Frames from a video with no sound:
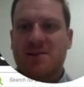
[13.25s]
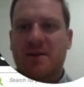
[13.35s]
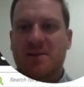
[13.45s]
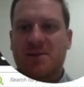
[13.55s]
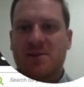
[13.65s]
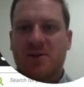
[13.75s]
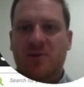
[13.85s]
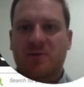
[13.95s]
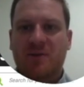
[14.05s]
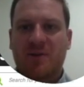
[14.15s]
Now as the
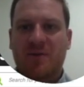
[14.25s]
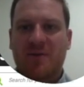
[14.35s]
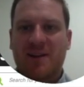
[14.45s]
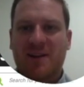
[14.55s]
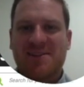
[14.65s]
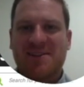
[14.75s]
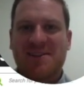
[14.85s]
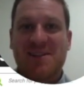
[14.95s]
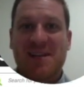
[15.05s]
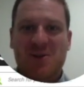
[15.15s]
title of the video
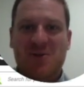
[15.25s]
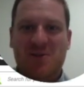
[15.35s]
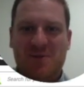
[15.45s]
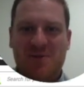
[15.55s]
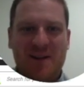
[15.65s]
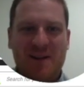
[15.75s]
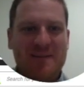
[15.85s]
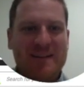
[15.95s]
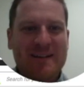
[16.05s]
says, thank you Chris Fagan.